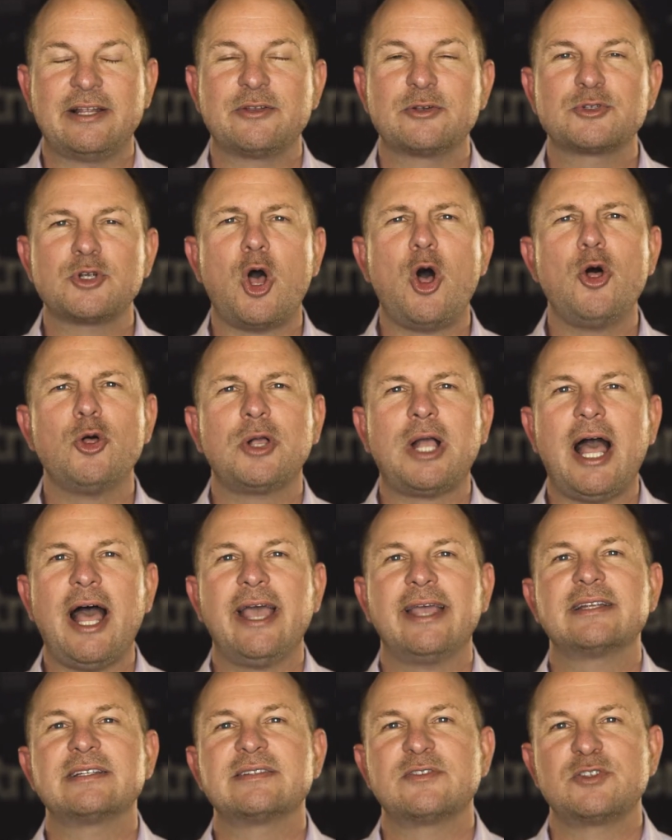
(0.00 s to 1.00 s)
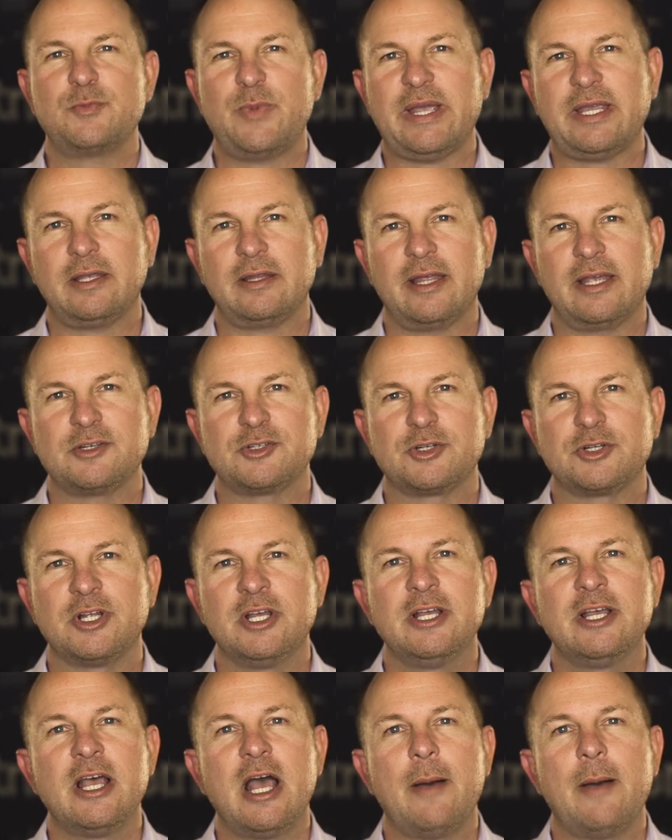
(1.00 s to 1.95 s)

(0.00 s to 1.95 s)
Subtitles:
and there's all kinds of speculation